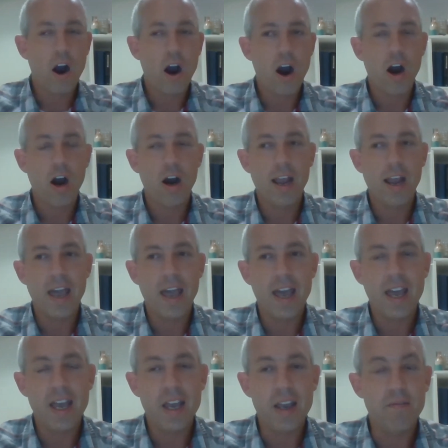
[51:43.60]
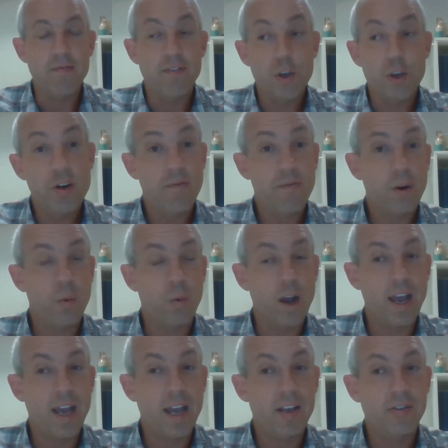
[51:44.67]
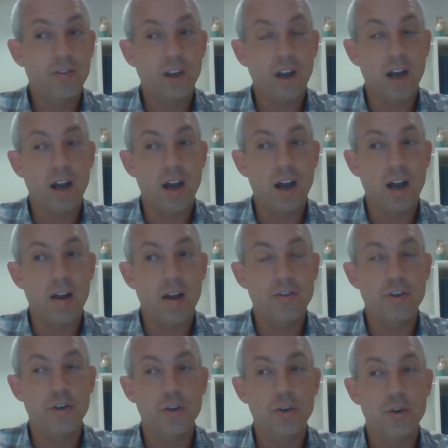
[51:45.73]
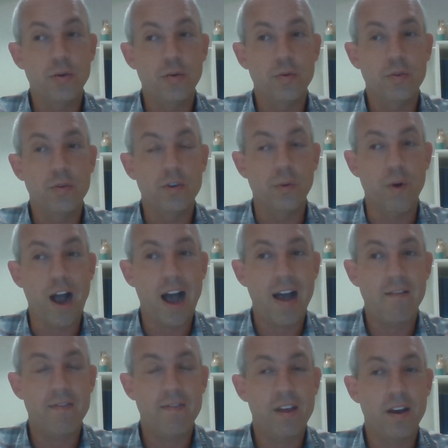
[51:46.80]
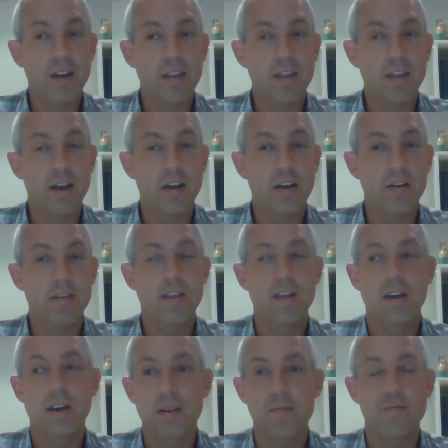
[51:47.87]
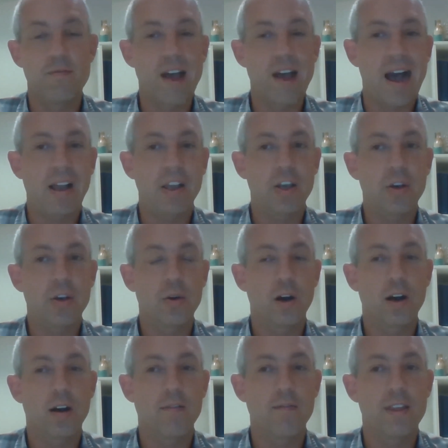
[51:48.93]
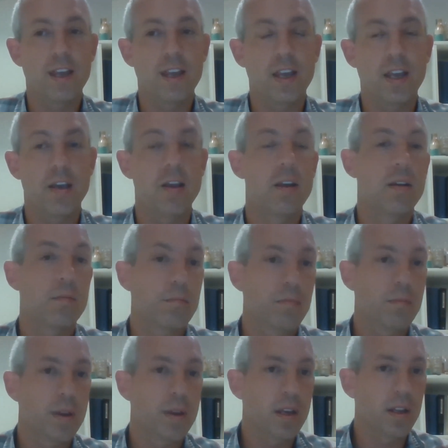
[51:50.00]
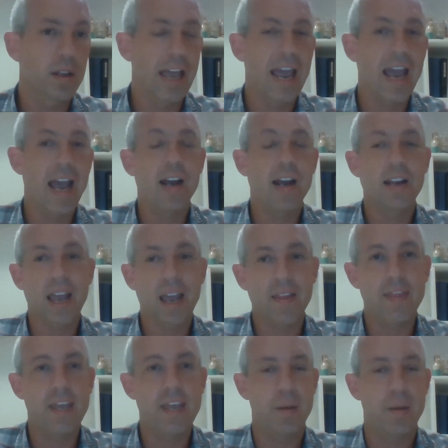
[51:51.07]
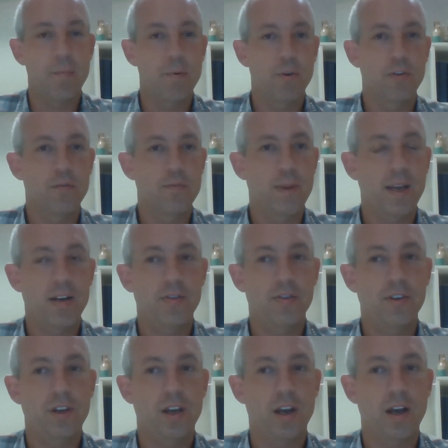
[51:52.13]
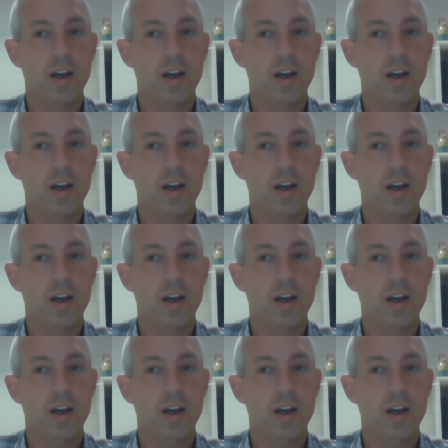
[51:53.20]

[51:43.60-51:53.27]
are a few different ways to derive the value of the land and the improvements